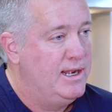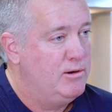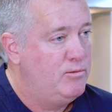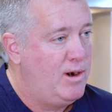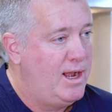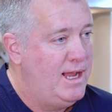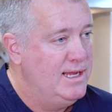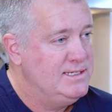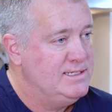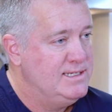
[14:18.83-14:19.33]
of
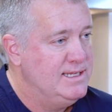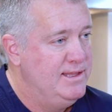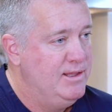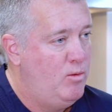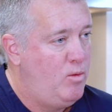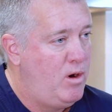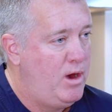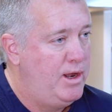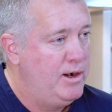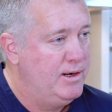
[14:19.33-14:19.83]
rises in the
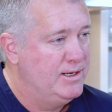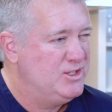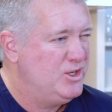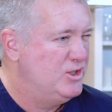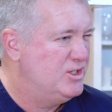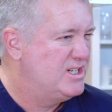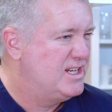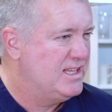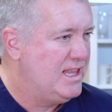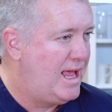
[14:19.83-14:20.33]
water. It
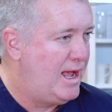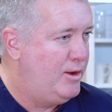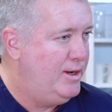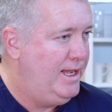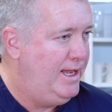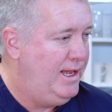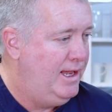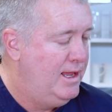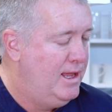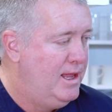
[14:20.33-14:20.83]
turns
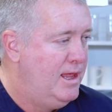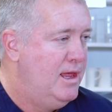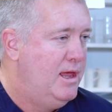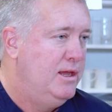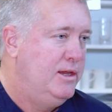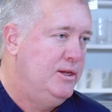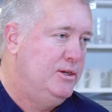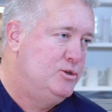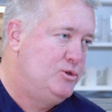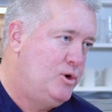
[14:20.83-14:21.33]
cloudy.
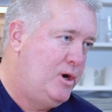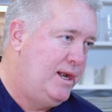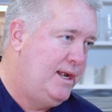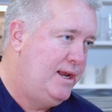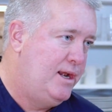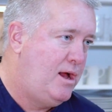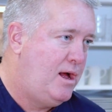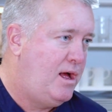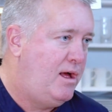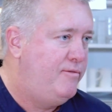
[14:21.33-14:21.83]
You drain
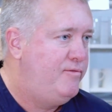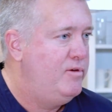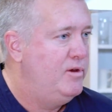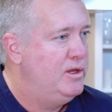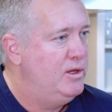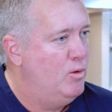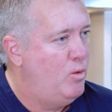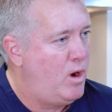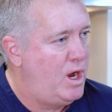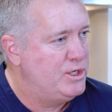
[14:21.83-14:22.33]
it off,
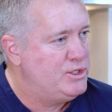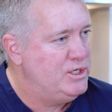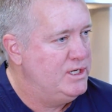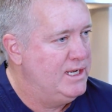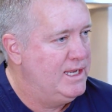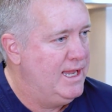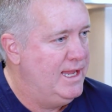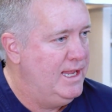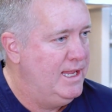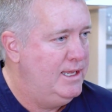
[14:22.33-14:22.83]
you wash it
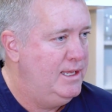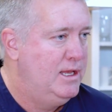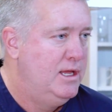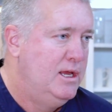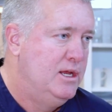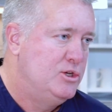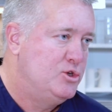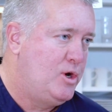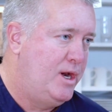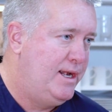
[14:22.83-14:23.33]
again,
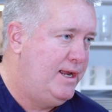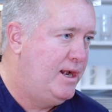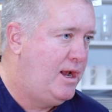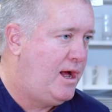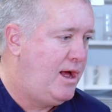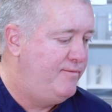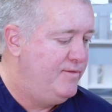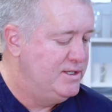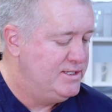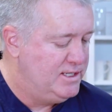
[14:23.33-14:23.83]
drain it
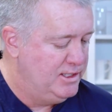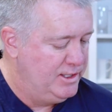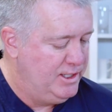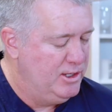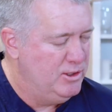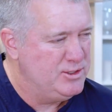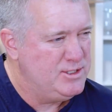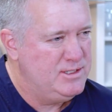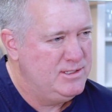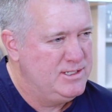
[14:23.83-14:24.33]
off until
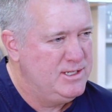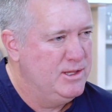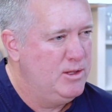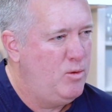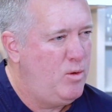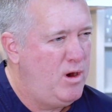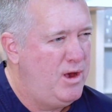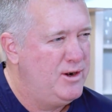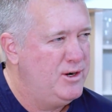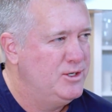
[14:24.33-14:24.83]
the
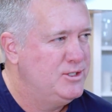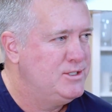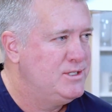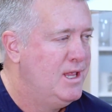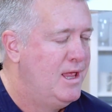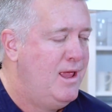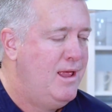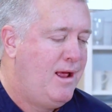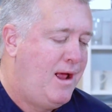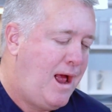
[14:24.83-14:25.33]
water's,
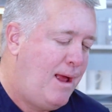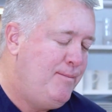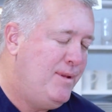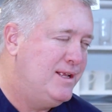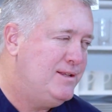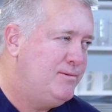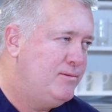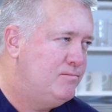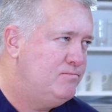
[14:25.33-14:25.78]
I'm not